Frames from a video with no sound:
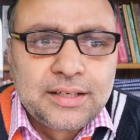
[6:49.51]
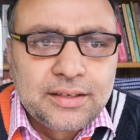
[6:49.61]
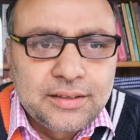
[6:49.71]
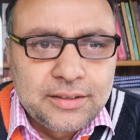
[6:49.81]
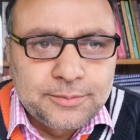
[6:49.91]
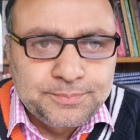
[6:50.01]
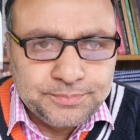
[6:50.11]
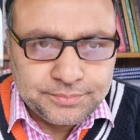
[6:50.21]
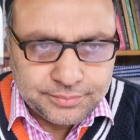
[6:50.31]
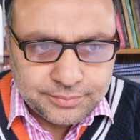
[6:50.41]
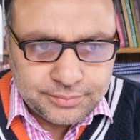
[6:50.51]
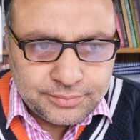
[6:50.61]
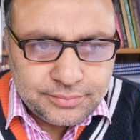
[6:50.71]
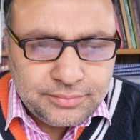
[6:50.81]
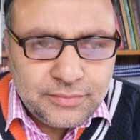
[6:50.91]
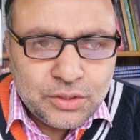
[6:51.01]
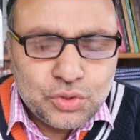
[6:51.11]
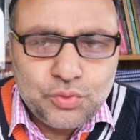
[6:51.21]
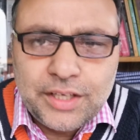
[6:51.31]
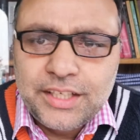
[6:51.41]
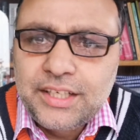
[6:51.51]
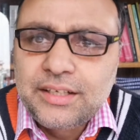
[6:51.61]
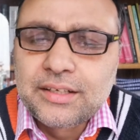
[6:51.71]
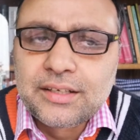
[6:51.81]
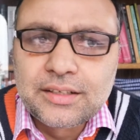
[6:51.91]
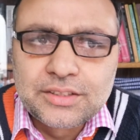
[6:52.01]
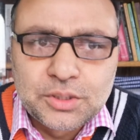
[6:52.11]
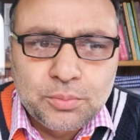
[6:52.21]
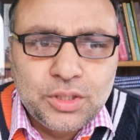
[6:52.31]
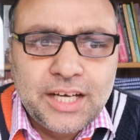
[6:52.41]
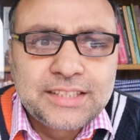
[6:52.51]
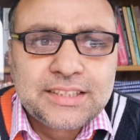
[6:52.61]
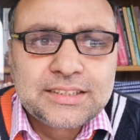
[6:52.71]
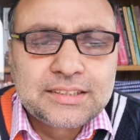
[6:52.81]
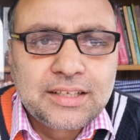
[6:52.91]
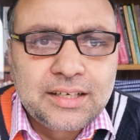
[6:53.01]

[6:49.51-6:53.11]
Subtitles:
so when he symbolizes